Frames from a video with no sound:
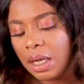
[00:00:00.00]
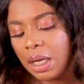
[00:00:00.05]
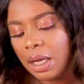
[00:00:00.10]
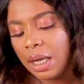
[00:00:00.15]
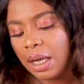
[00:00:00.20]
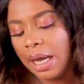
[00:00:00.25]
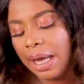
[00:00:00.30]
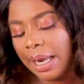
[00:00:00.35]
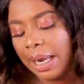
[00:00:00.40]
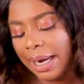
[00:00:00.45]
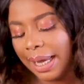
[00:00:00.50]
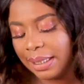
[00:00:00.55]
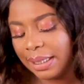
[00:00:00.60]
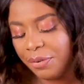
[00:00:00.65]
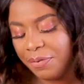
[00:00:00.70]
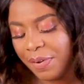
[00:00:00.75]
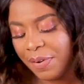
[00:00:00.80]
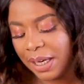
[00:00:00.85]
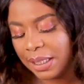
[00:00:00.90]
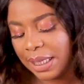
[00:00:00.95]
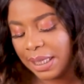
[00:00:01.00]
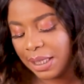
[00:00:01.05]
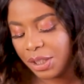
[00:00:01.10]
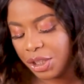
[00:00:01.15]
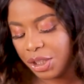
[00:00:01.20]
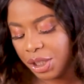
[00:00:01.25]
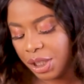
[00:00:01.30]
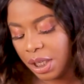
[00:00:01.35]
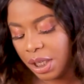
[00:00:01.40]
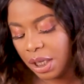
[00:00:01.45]
and i like the fact that
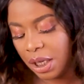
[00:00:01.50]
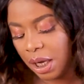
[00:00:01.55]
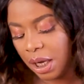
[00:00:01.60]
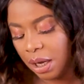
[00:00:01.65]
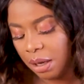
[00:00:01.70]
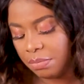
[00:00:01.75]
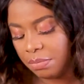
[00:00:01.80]
she um,